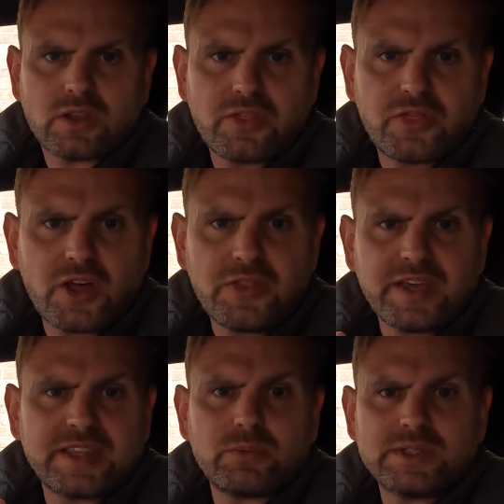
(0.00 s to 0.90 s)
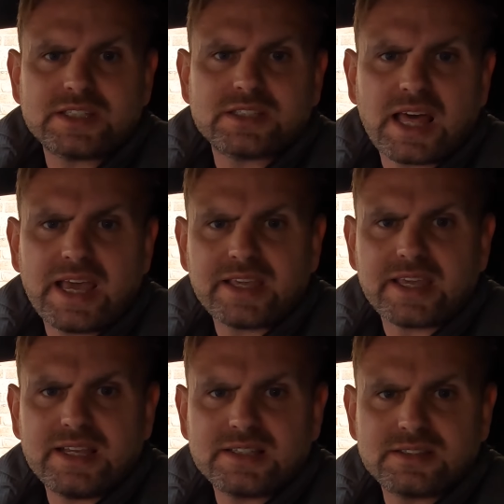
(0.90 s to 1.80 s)
the third thing that we dislike
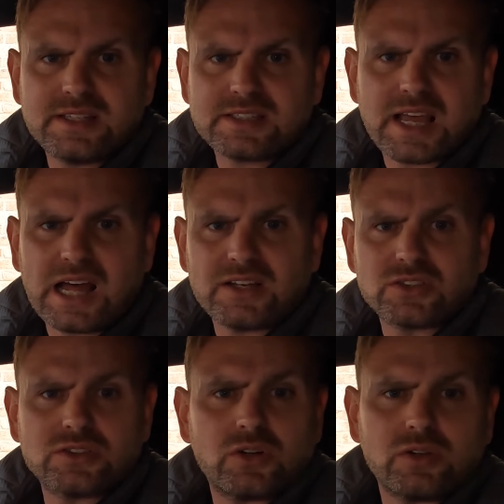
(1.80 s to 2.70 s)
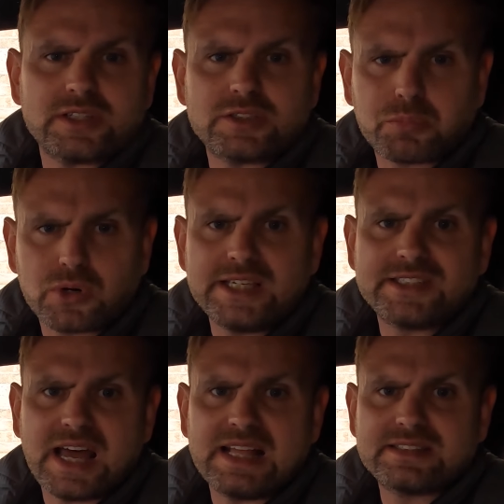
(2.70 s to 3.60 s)
is this car doesn't hold its
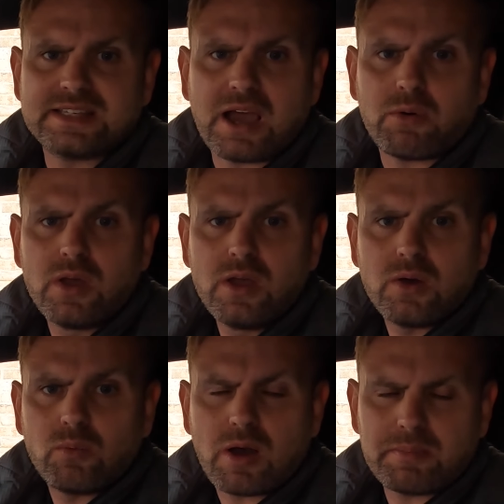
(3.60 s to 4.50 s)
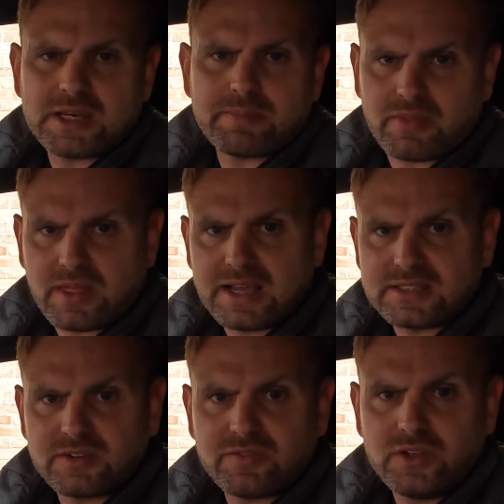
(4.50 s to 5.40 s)
presets. Now, What I mean about that
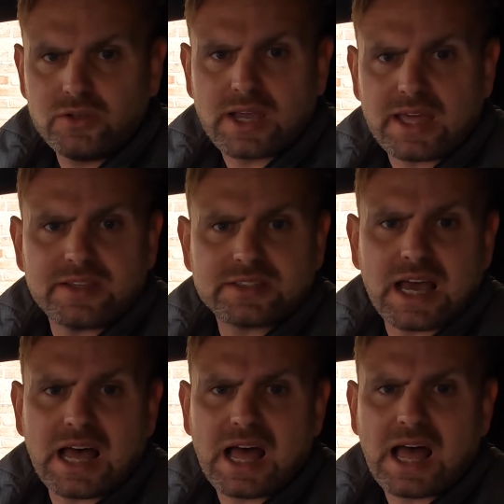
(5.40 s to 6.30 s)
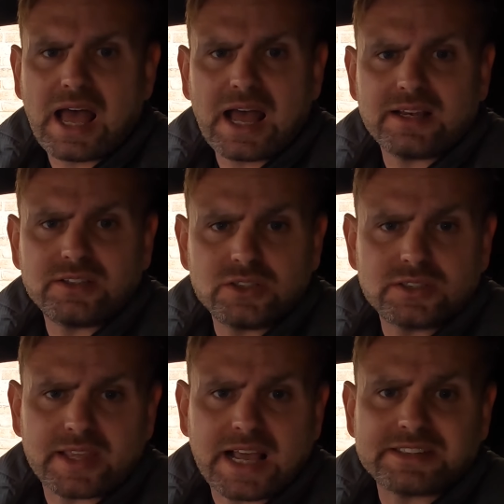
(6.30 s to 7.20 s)
is if you get in this car and you
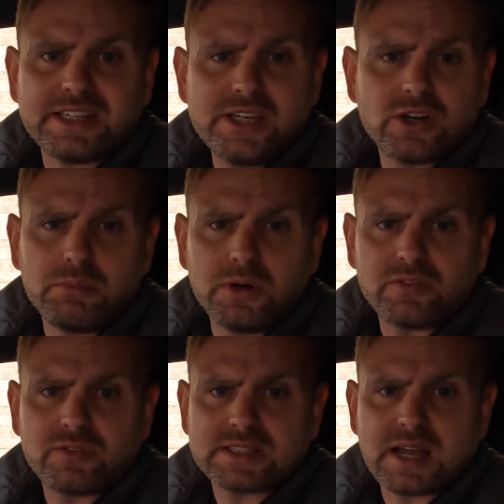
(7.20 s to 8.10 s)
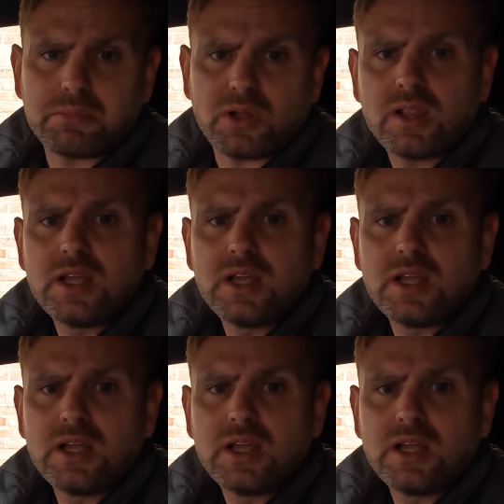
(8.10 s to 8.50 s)
set the car to eco mode, for example,